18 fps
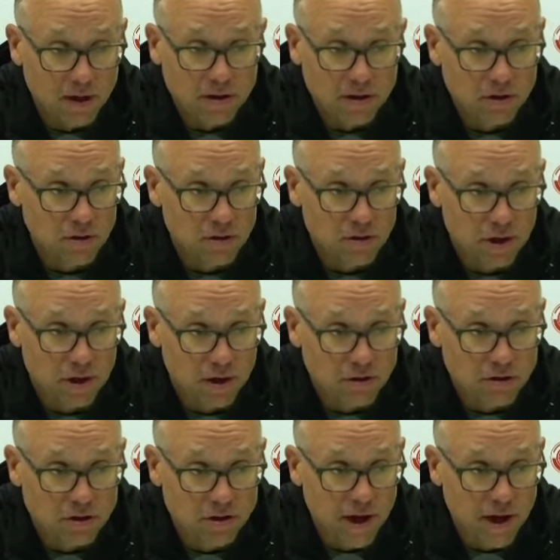He certainly
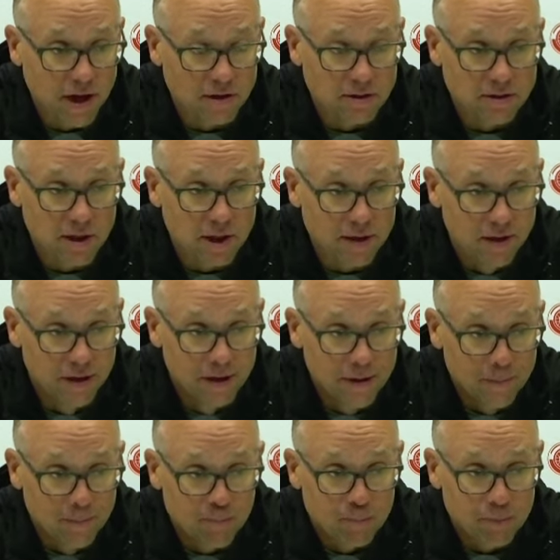understands that
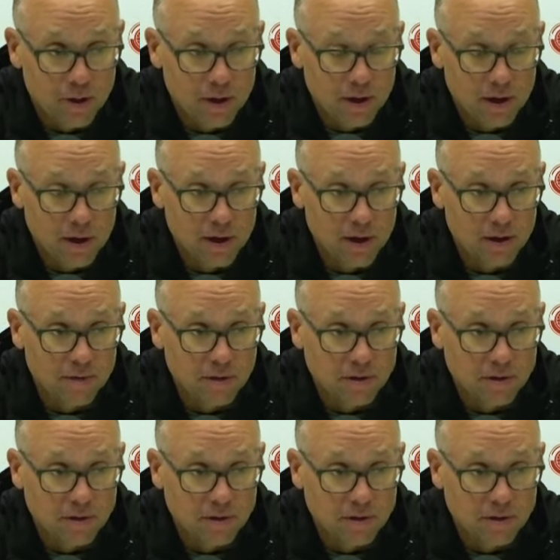If